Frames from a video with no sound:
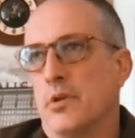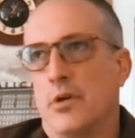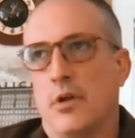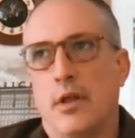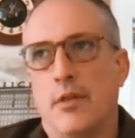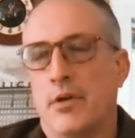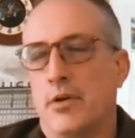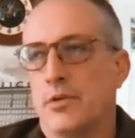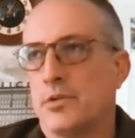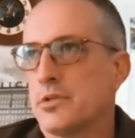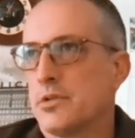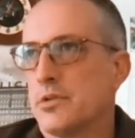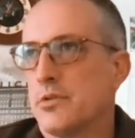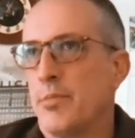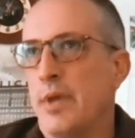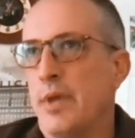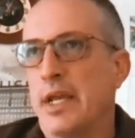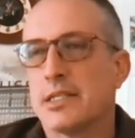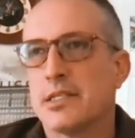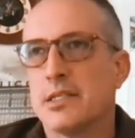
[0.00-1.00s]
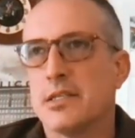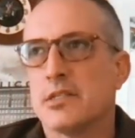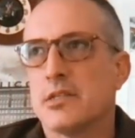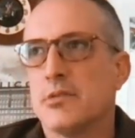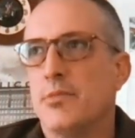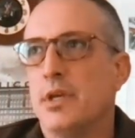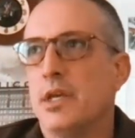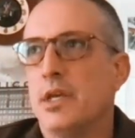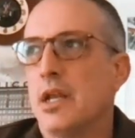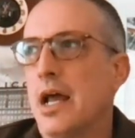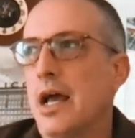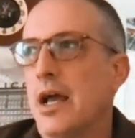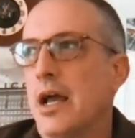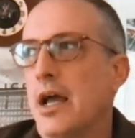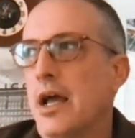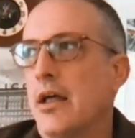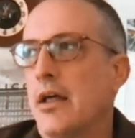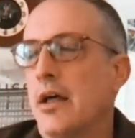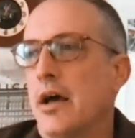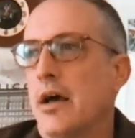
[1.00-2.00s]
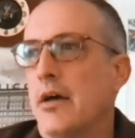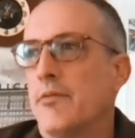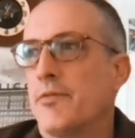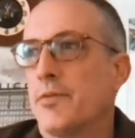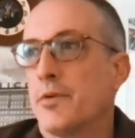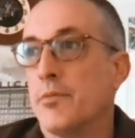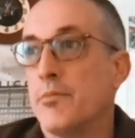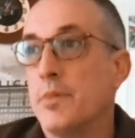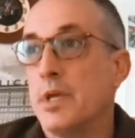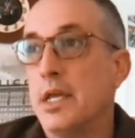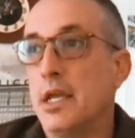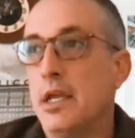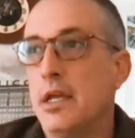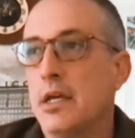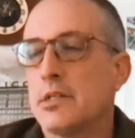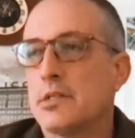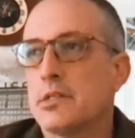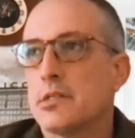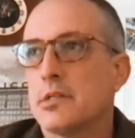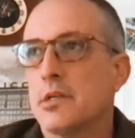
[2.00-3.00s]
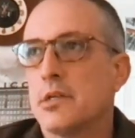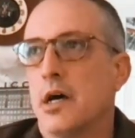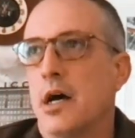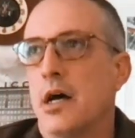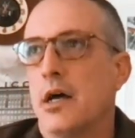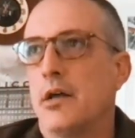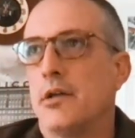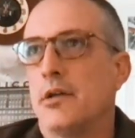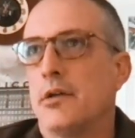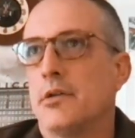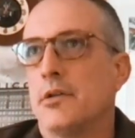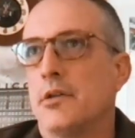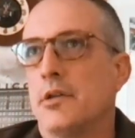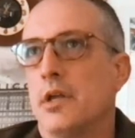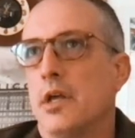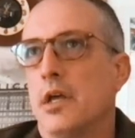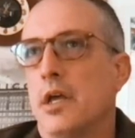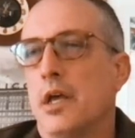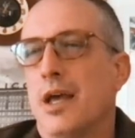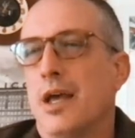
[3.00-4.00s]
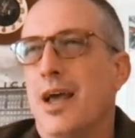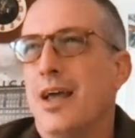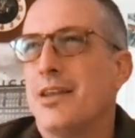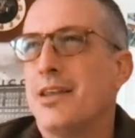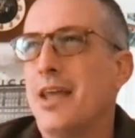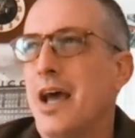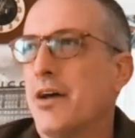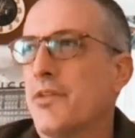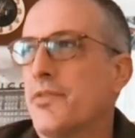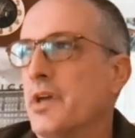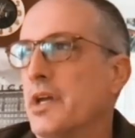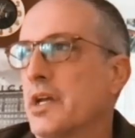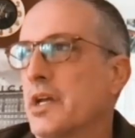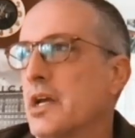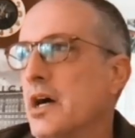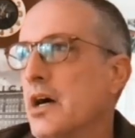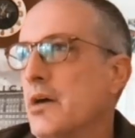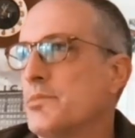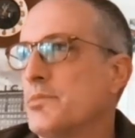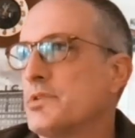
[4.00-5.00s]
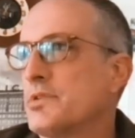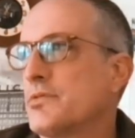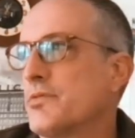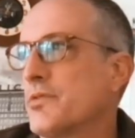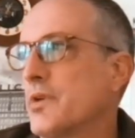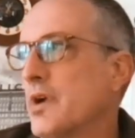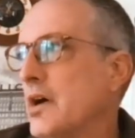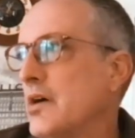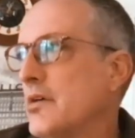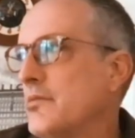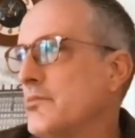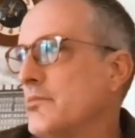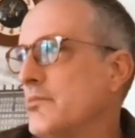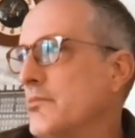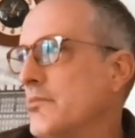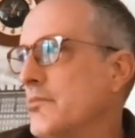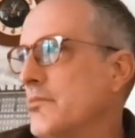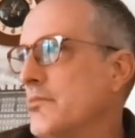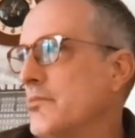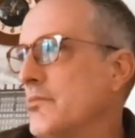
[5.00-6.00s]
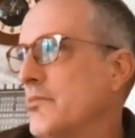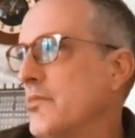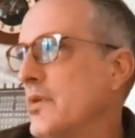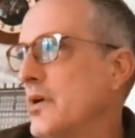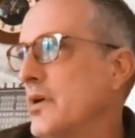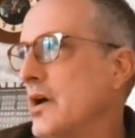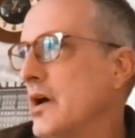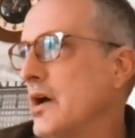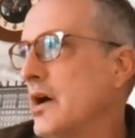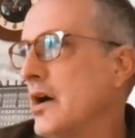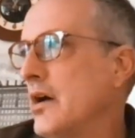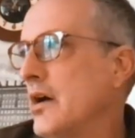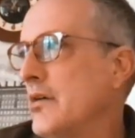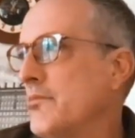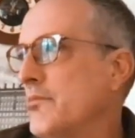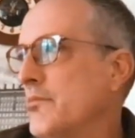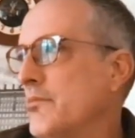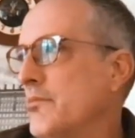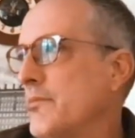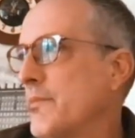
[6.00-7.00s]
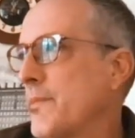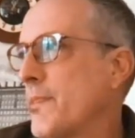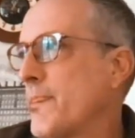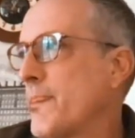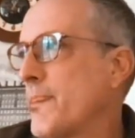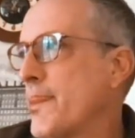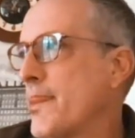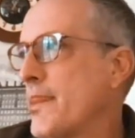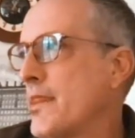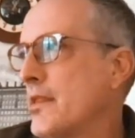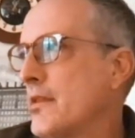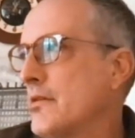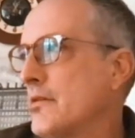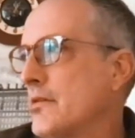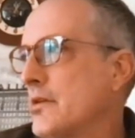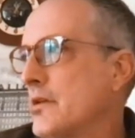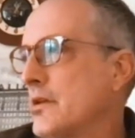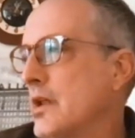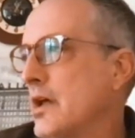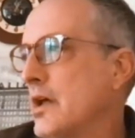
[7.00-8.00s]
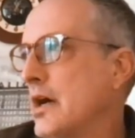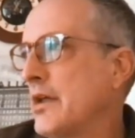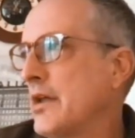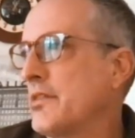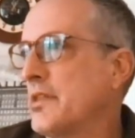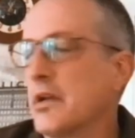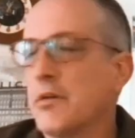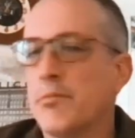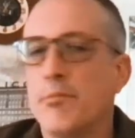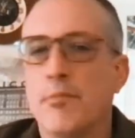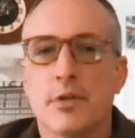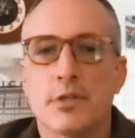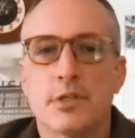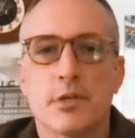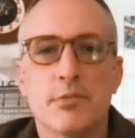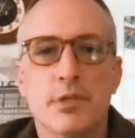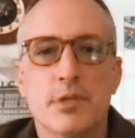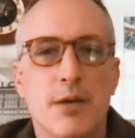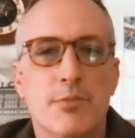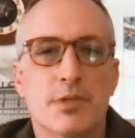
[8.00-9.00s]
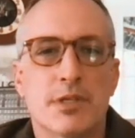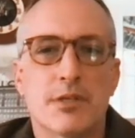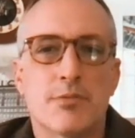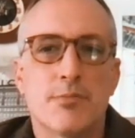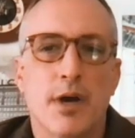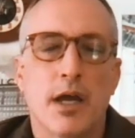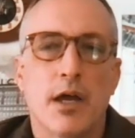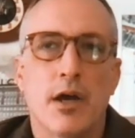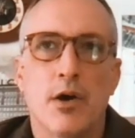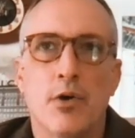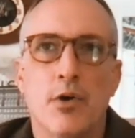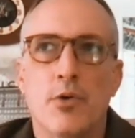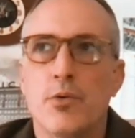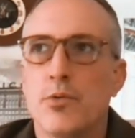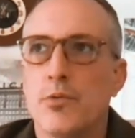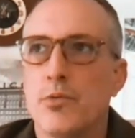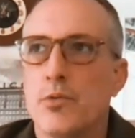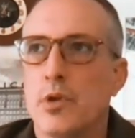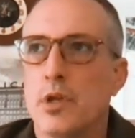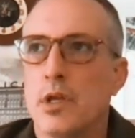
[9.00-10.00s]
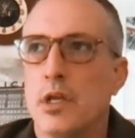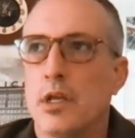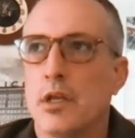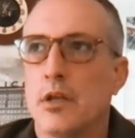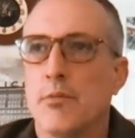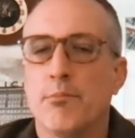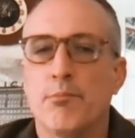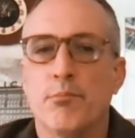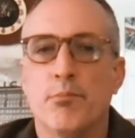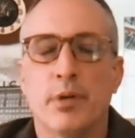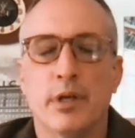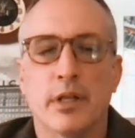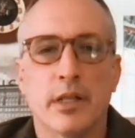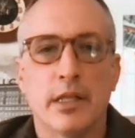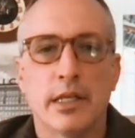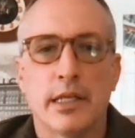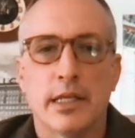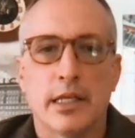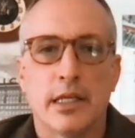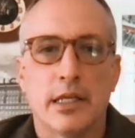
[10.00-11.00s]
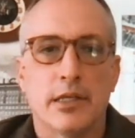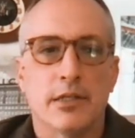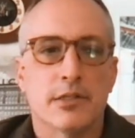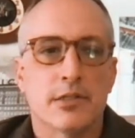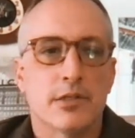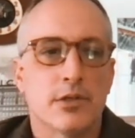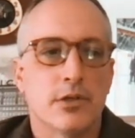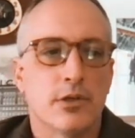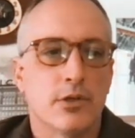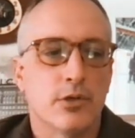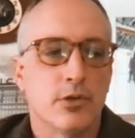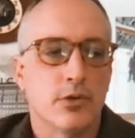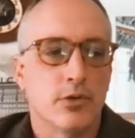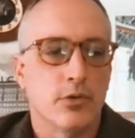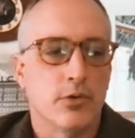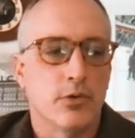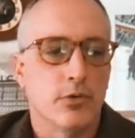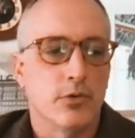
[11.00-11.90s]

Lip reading: does make sense to me. And for me, it's doubt that comes from, I think sometimes it's my own inability to